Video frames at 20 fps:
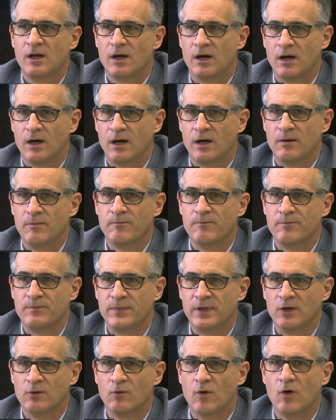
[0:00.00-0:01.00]
the
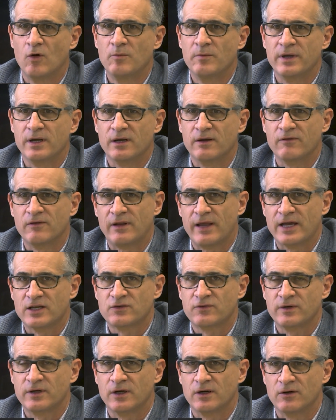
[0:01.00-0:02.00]
enrollment in the
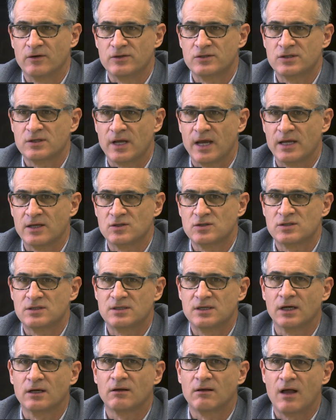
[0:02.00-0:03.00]
last few years has
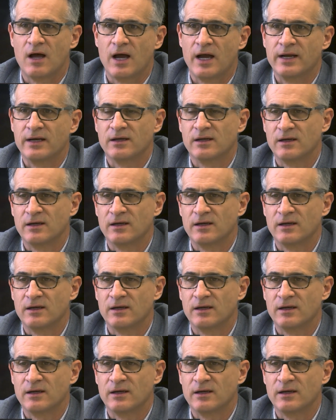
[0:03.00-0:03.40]
declined,